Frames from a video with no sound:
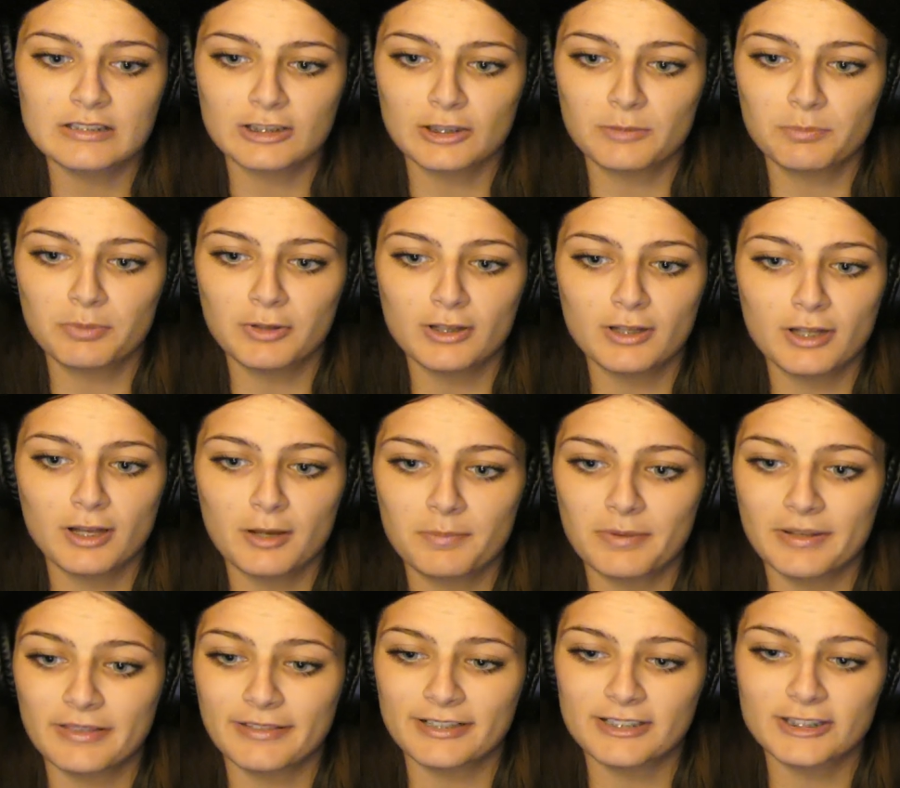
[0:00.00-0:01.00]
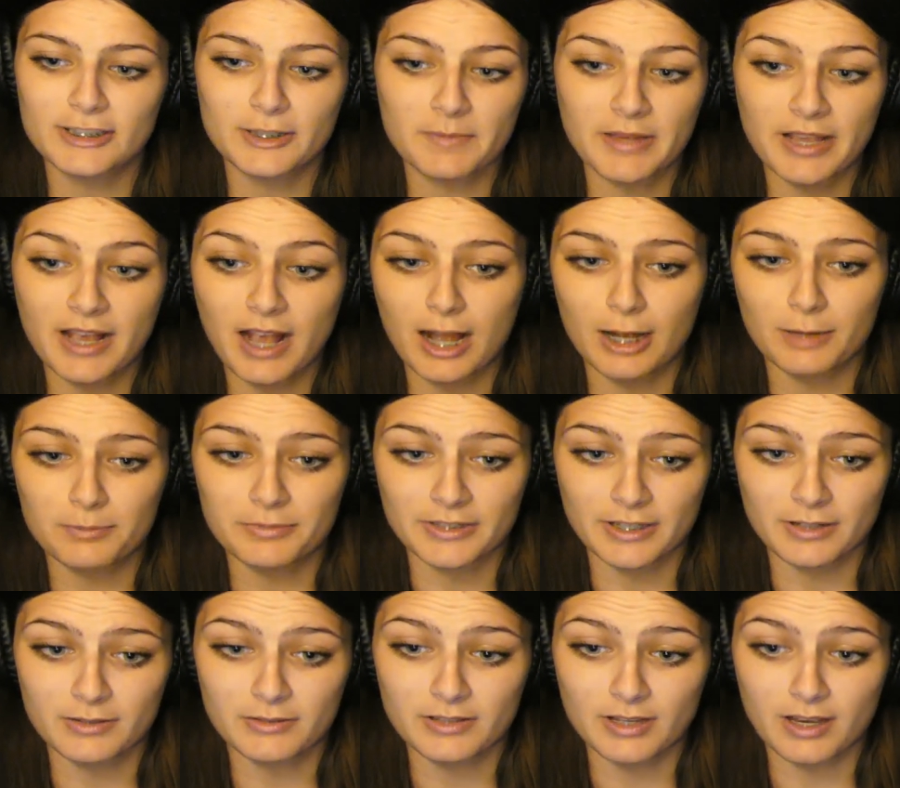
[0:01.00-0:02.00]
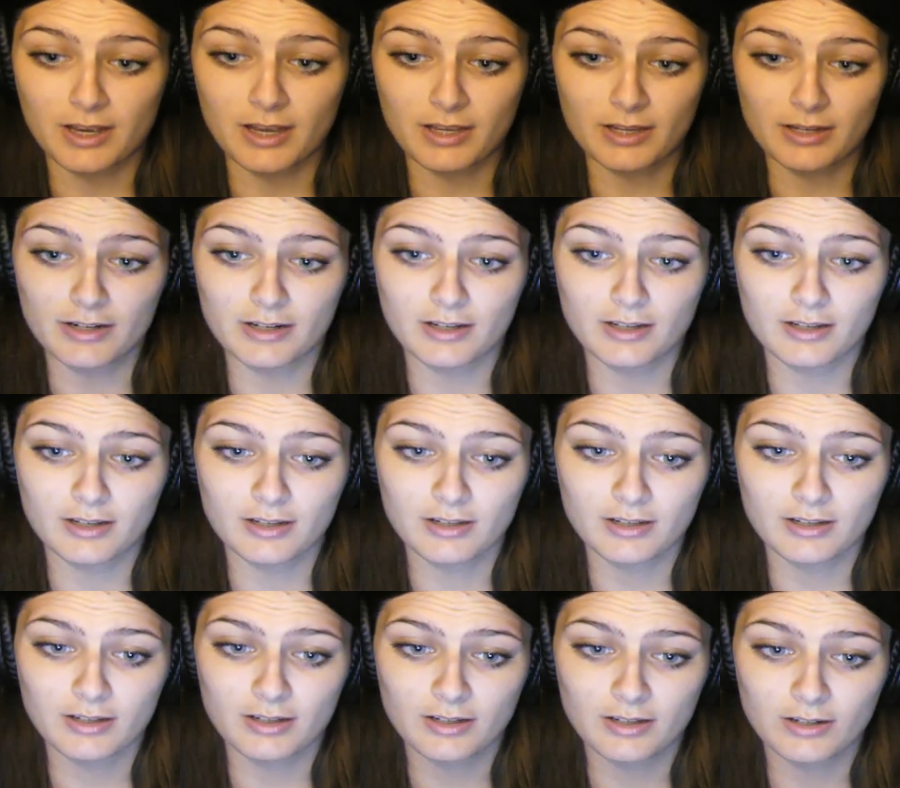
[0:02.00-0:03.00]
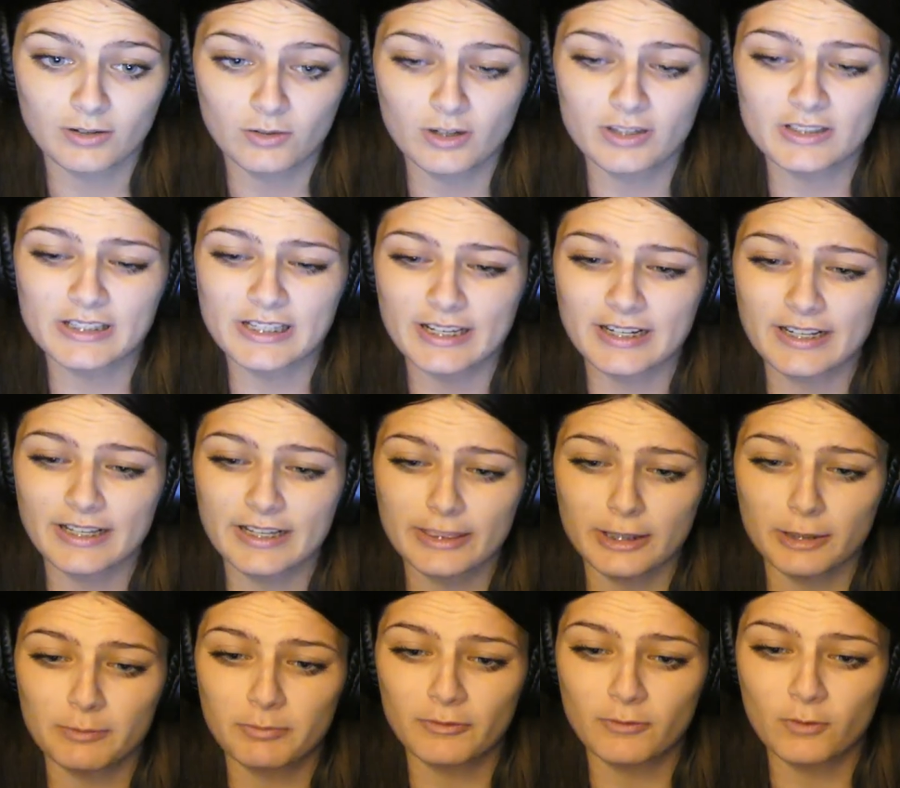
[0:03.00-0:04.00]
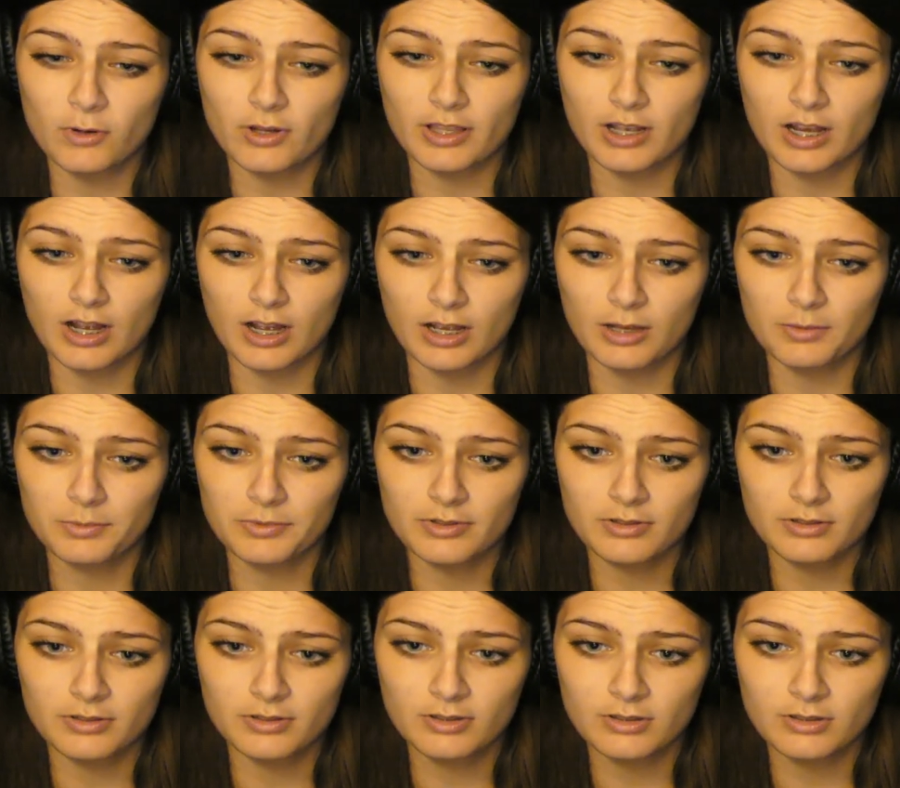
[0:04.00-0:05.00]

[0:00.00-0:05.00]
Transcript: going to pull up and there's going to be cops outside. Or is he going to get there before the cops?